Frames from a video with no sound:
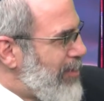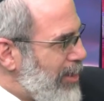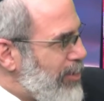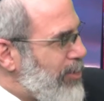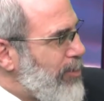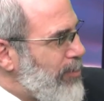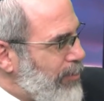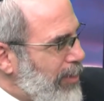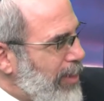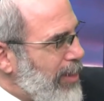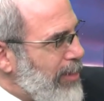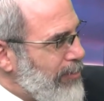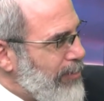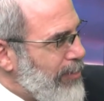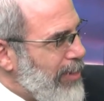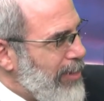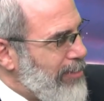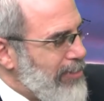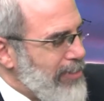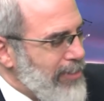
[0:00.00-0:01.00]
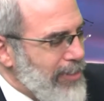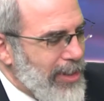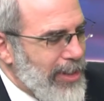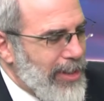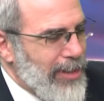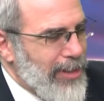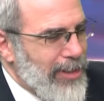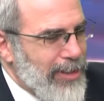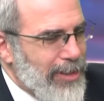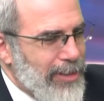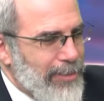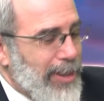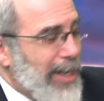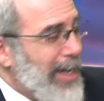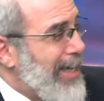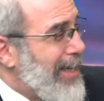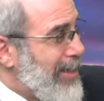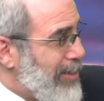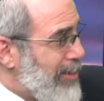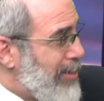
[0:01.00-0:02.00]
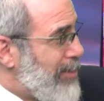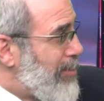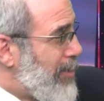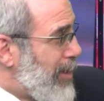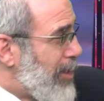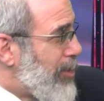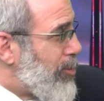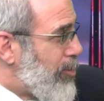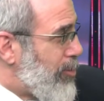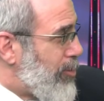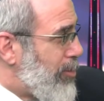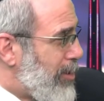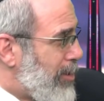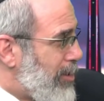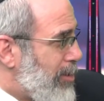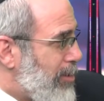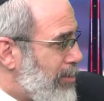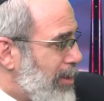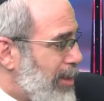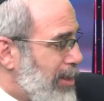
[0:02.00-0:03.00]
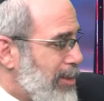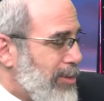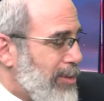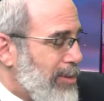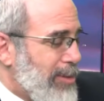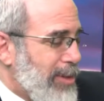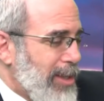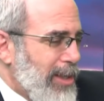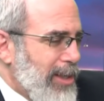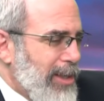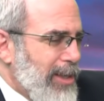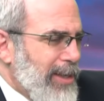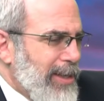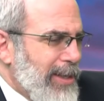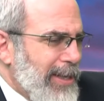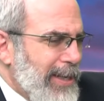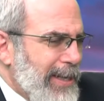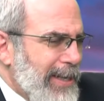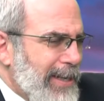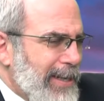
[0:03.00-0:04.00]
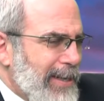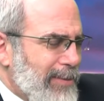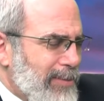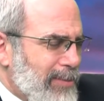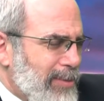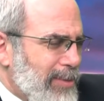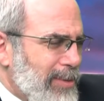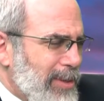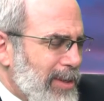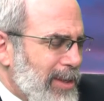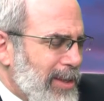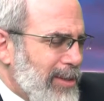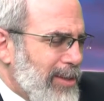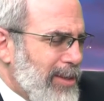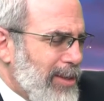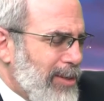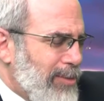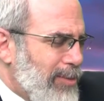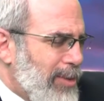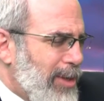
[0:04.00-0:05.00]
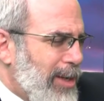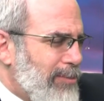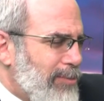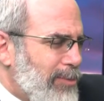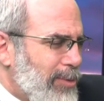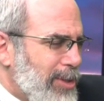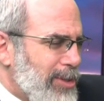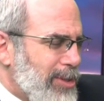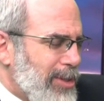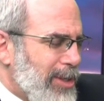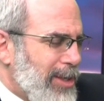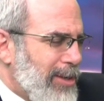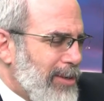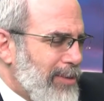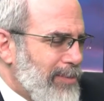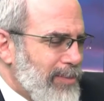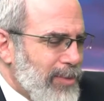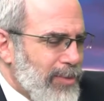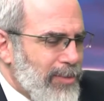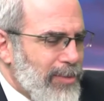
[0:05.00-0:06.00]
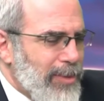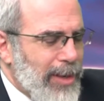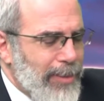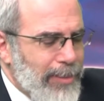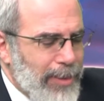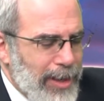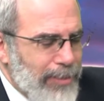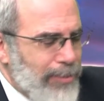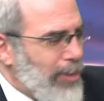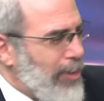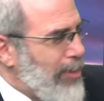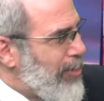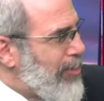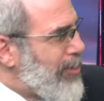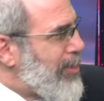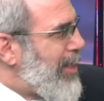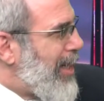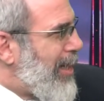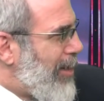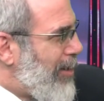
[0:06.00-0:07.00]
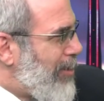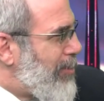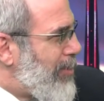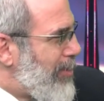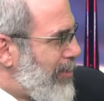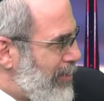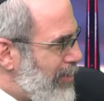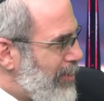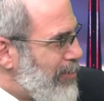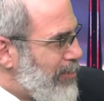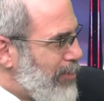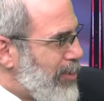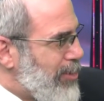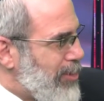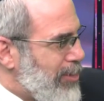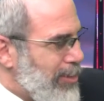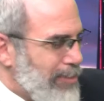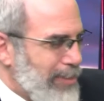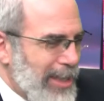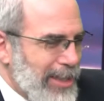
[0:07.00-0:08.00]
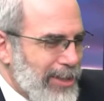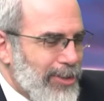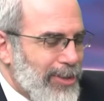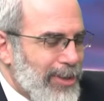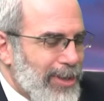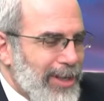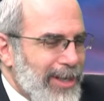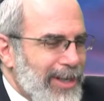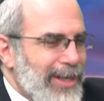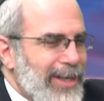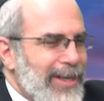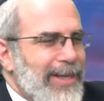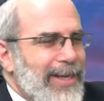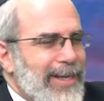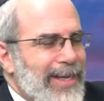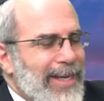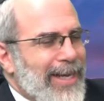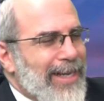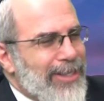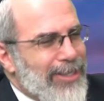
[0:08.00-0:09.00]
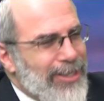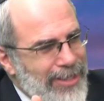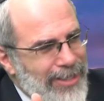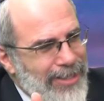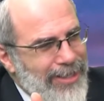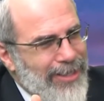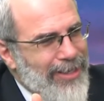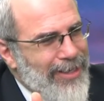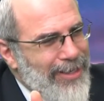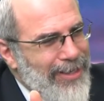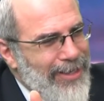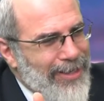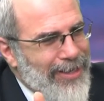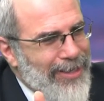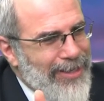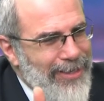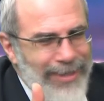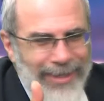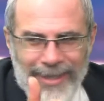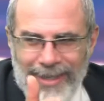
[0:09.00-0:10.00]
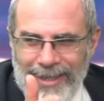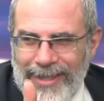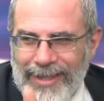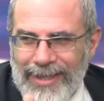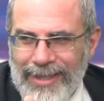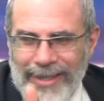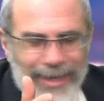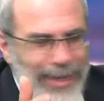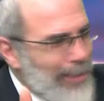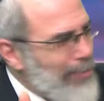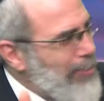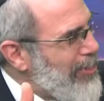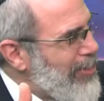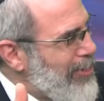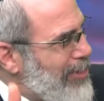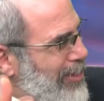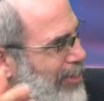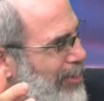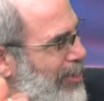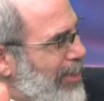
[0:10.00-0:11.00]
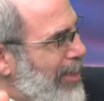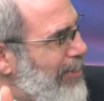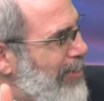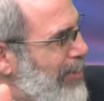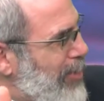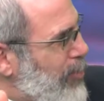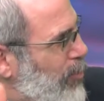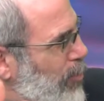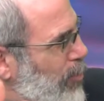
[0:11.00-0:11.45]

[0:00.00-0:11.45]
not too far from the Bayit, a big shul in Toronto, and the Rav was Rabbi Baruch Taub, a personal mentor. And she saw all the young couples on Shabbos